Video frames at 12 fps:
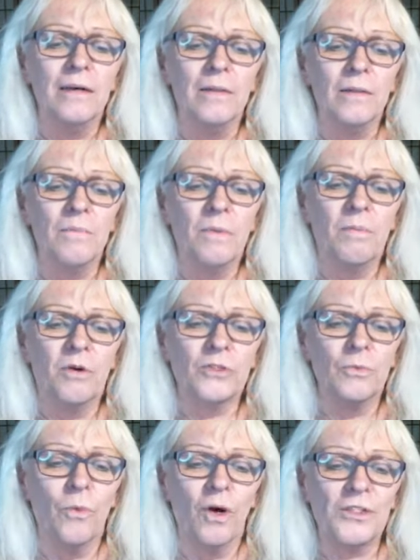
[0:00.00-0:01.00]
the
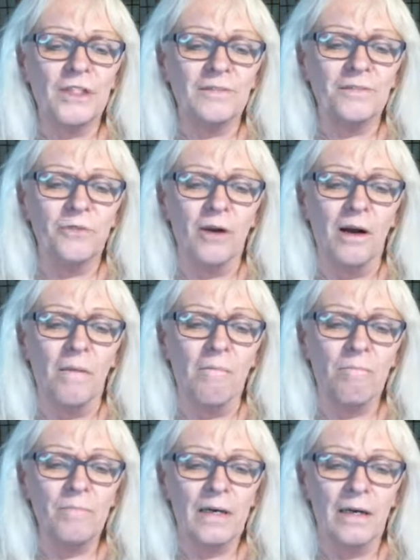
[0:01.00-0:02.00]
person watching
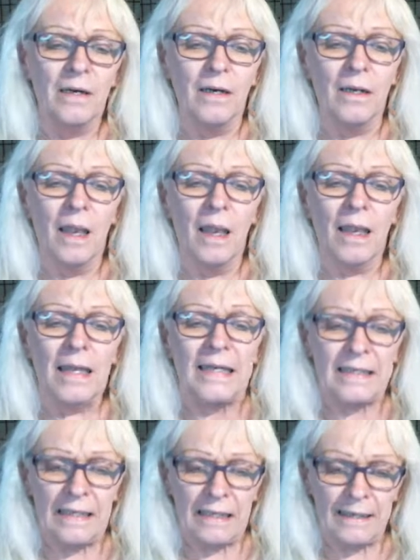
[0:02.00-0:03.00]
from
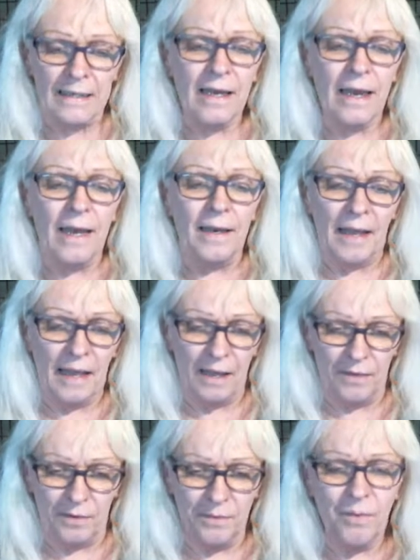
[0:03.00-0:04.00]
LinkedIn, and
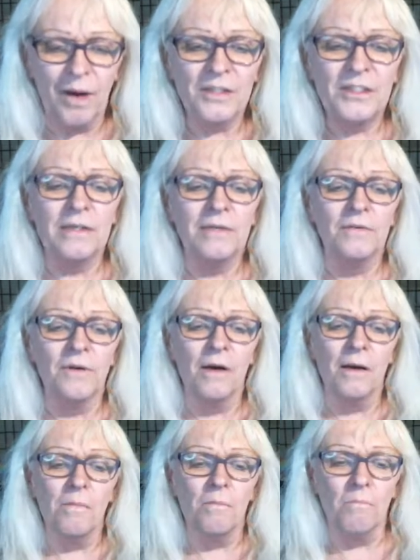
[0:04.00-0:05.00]
Heather watching
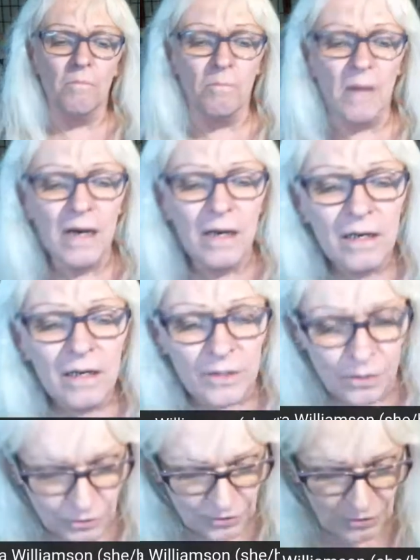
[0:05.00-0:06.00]
from
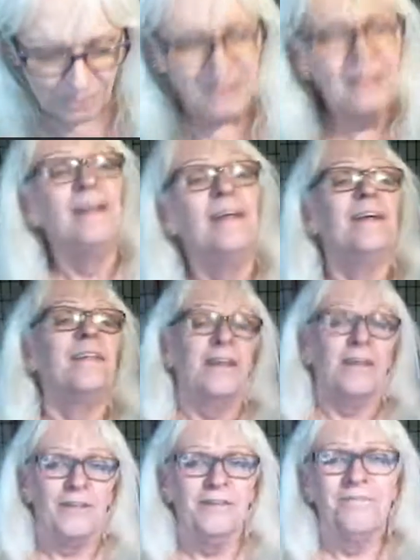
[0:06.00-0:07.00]
YouTube.
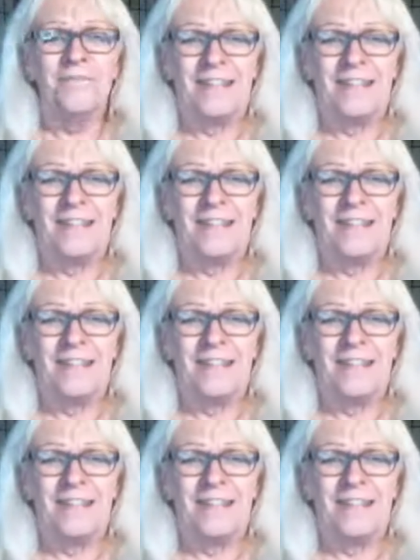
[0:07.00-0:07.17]
Thank you.